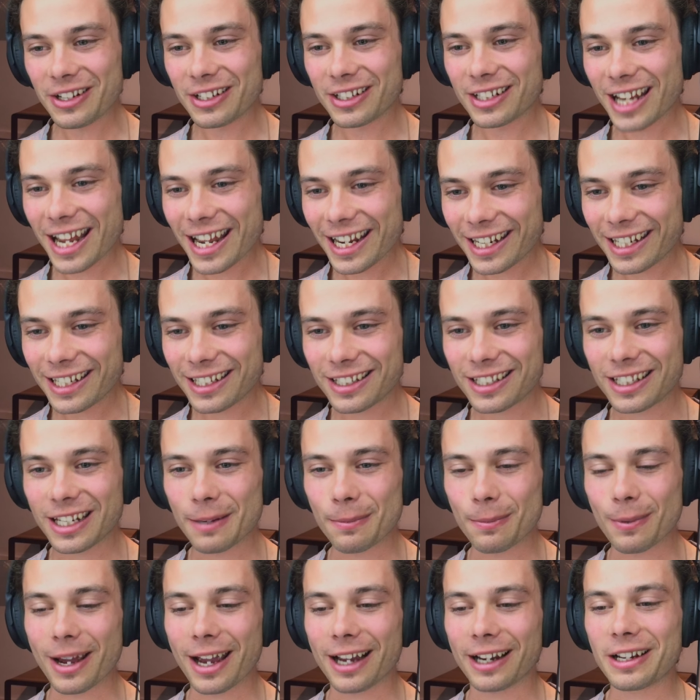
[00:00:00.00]
just taking a
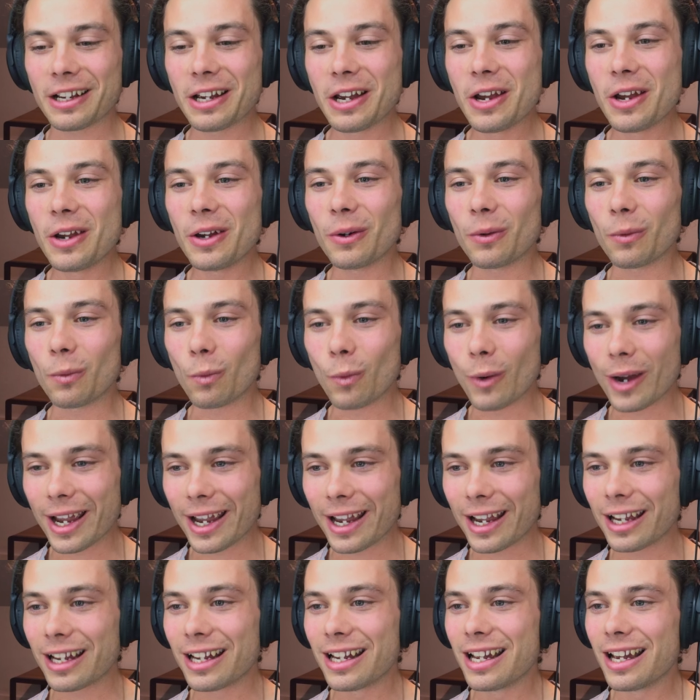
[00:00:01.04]
step back,
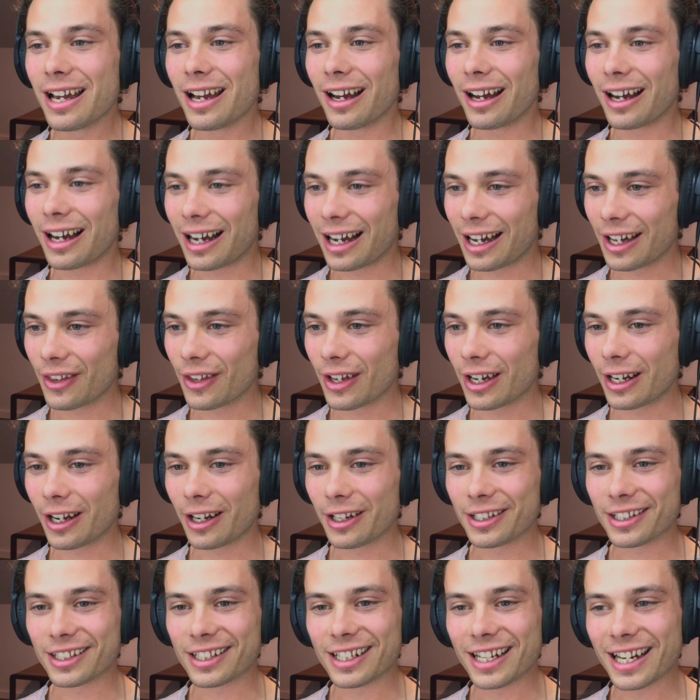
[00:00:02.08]
where are they? I
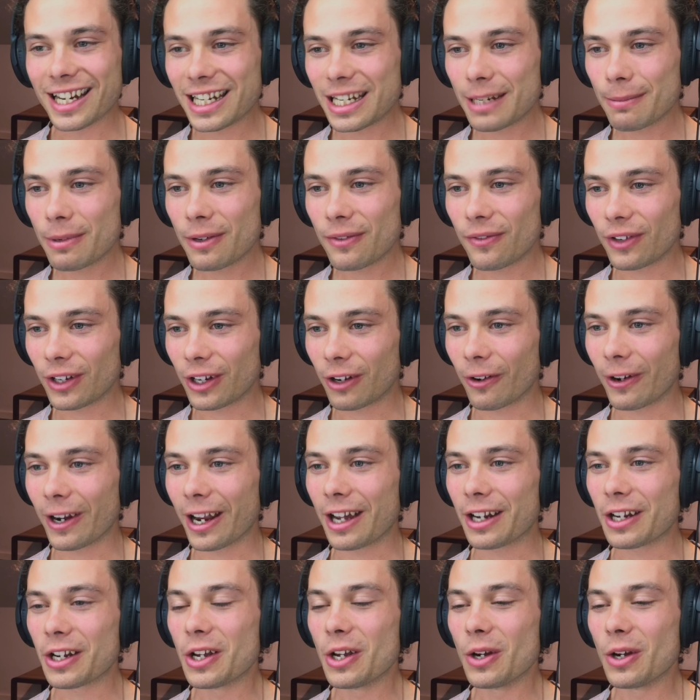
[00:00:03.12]
just need to be figuring out